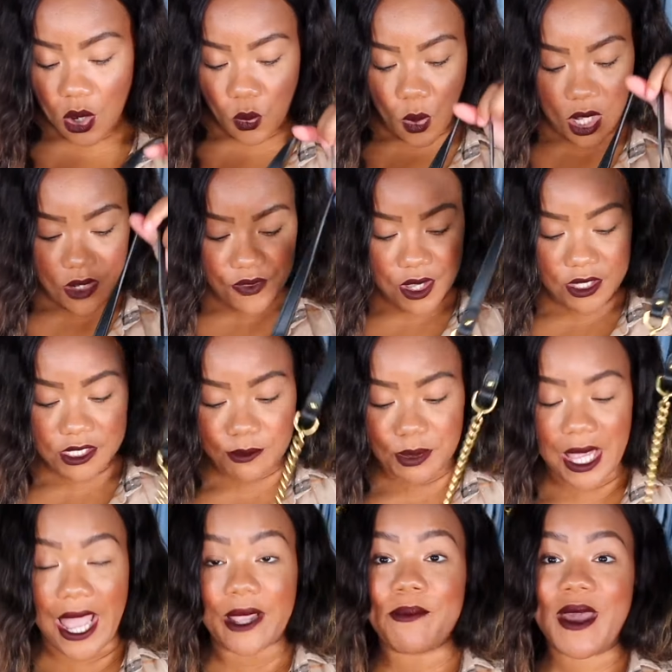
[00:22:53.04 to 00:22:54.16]
One of those
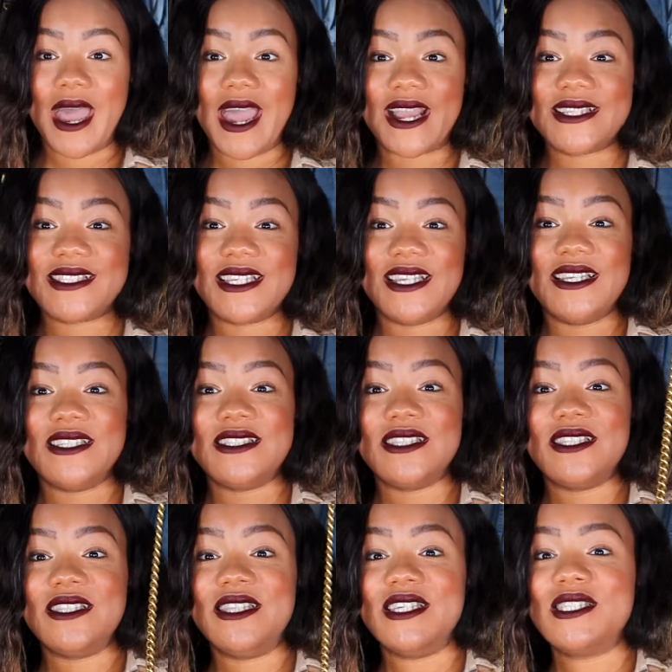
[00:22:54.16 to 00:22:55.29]
black bags is
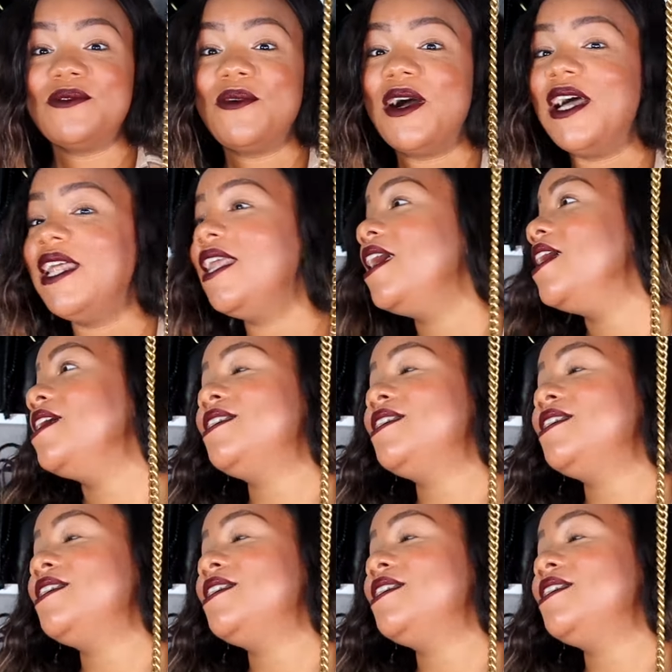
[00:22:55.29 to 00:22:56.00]
this one.